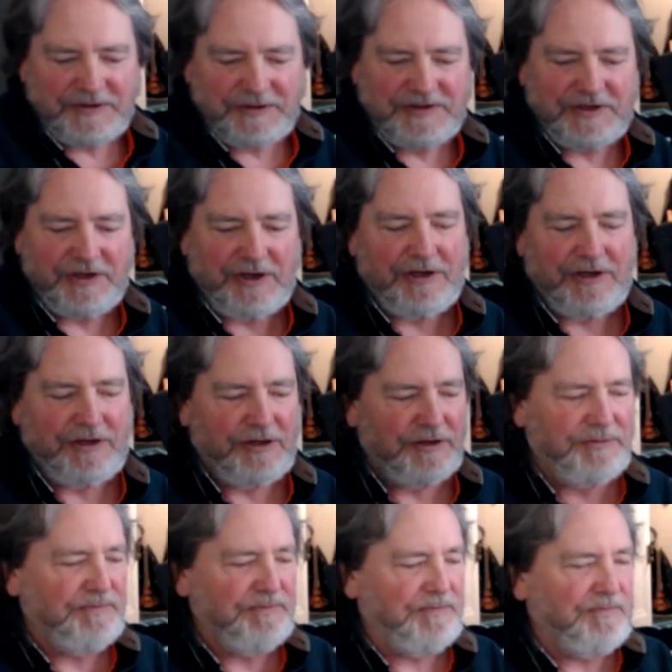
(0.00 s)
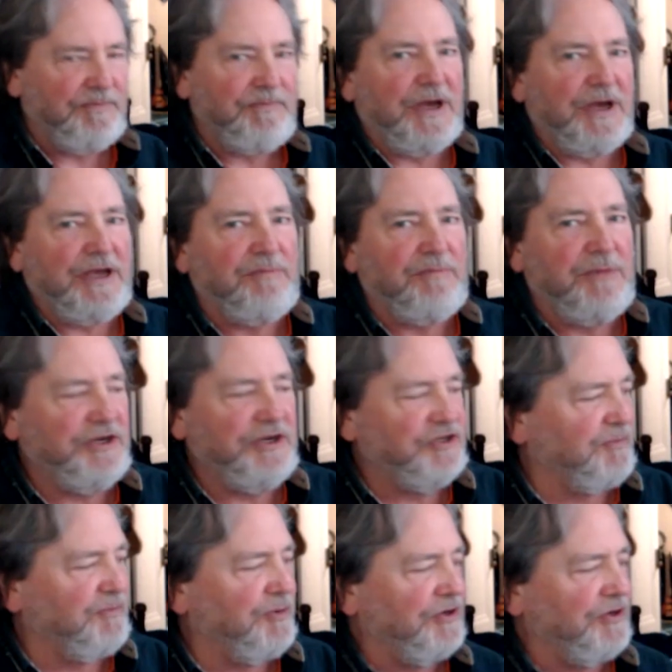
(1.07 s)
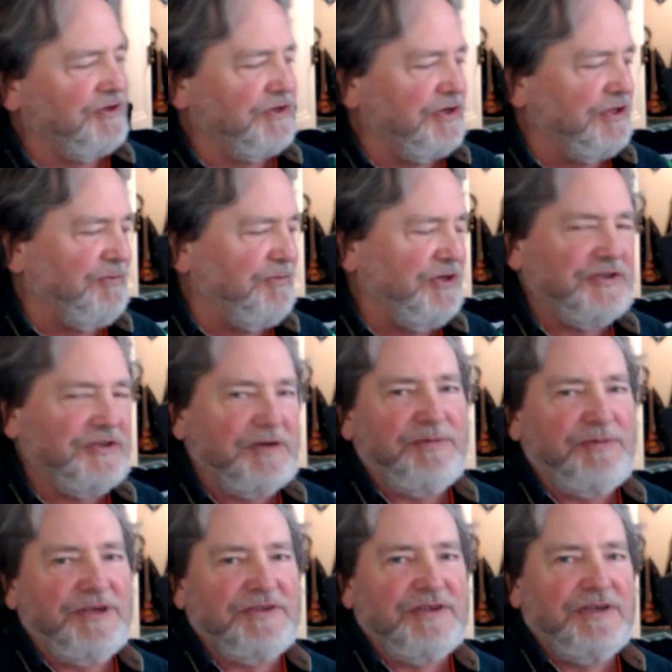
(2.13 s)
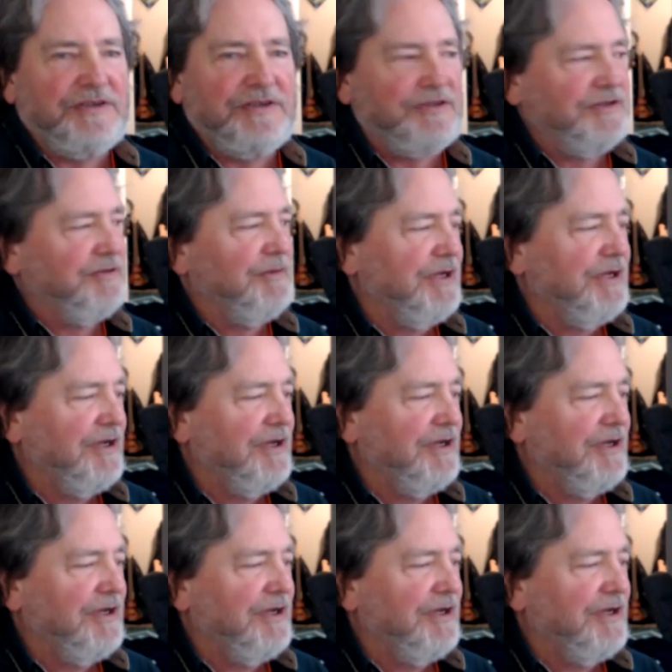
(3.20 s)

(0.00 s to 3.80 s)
was called by a major person in the music business,